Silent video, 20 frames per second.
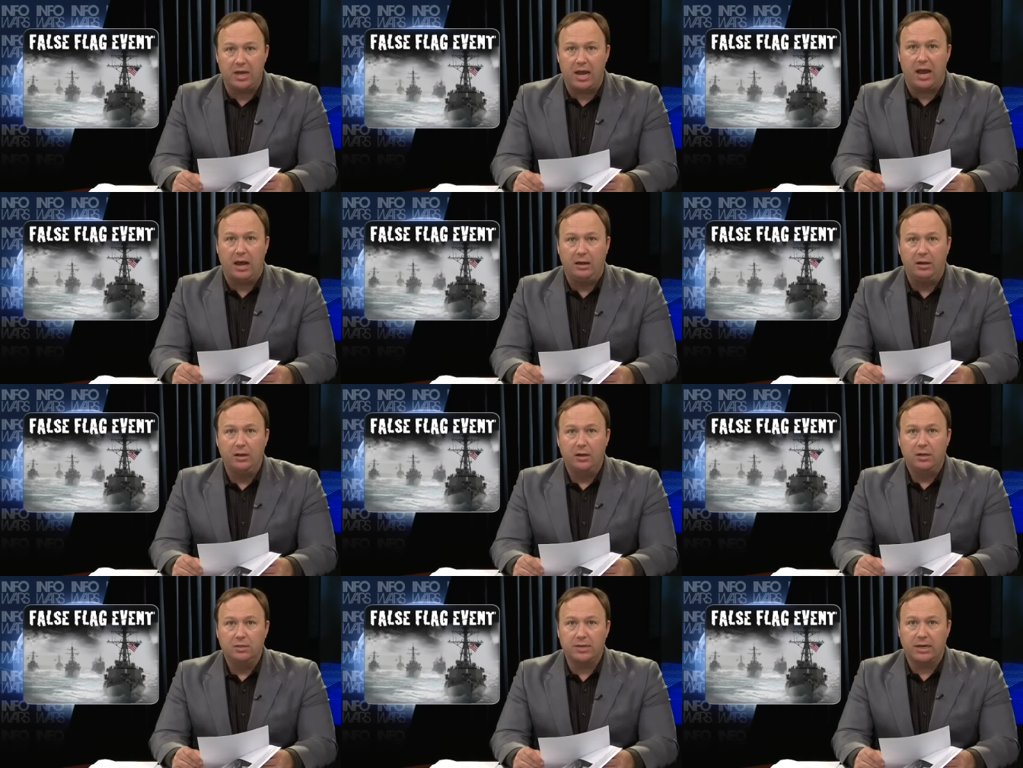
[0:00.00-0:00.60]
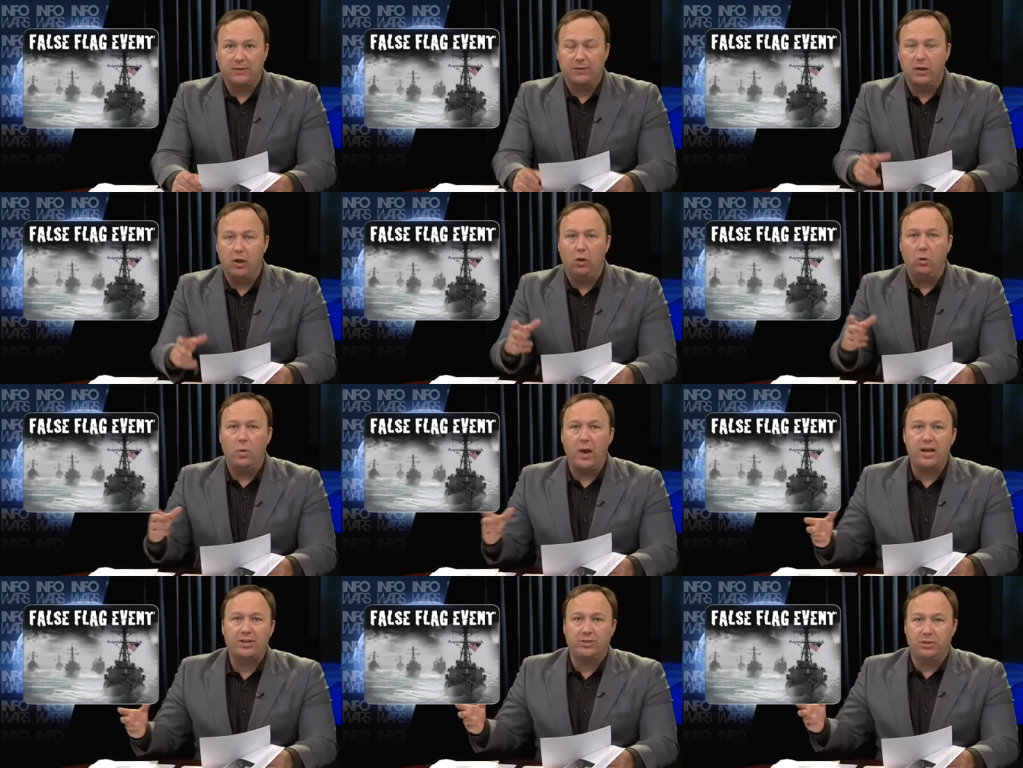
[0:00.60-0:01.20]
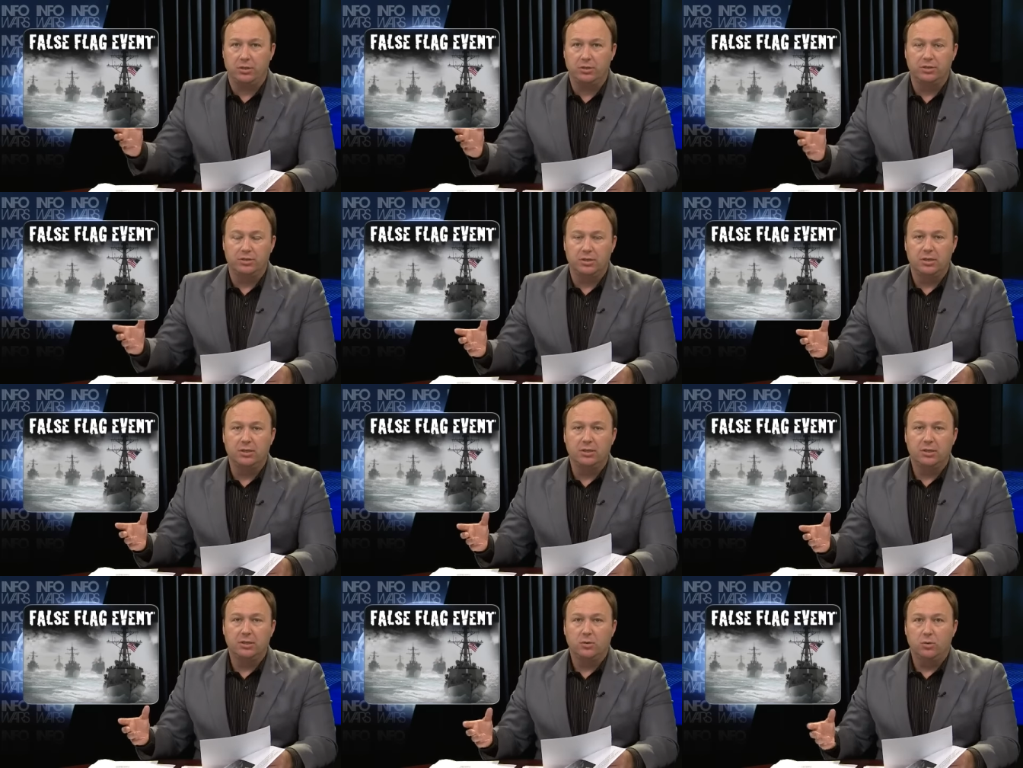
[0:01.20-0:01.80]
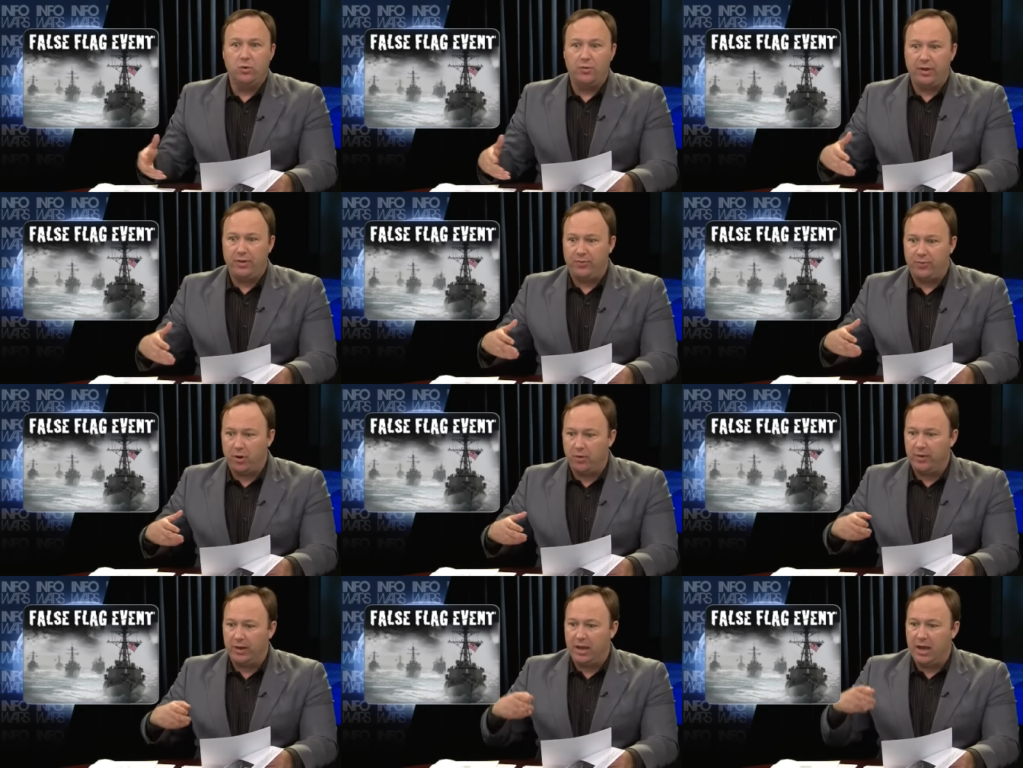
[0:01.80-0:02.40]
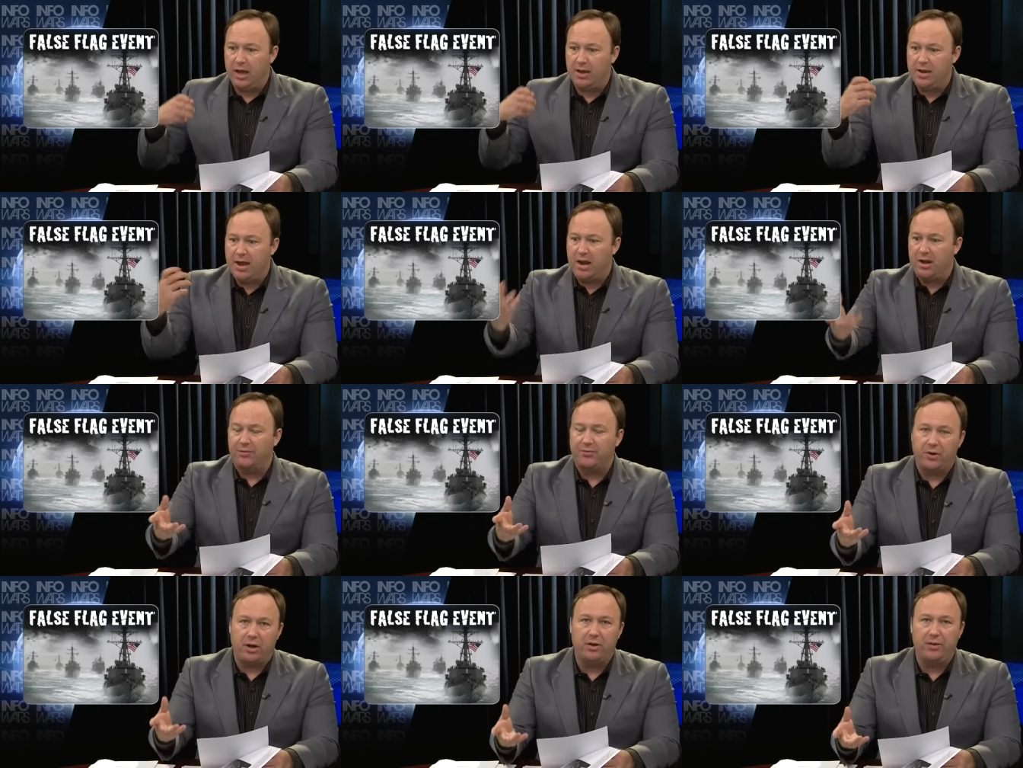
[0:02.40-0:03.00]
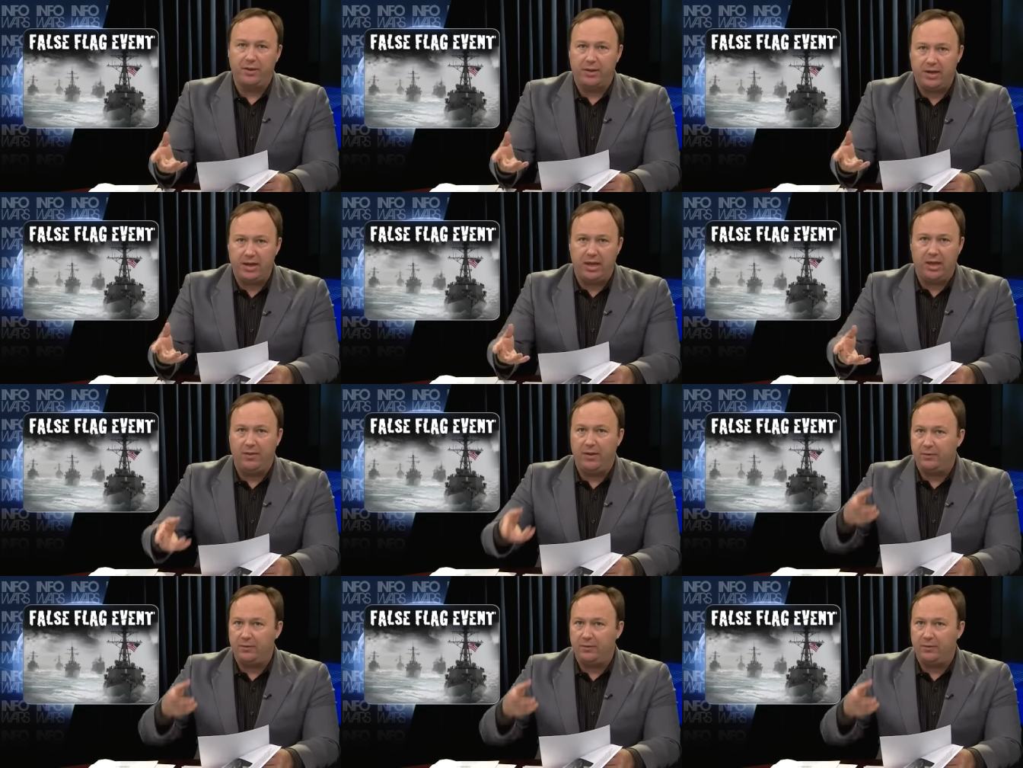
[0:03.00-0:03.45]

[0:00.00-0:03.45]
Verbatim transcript: Yeah, it's like the old Westerns where they throw the gun down in front of the kid.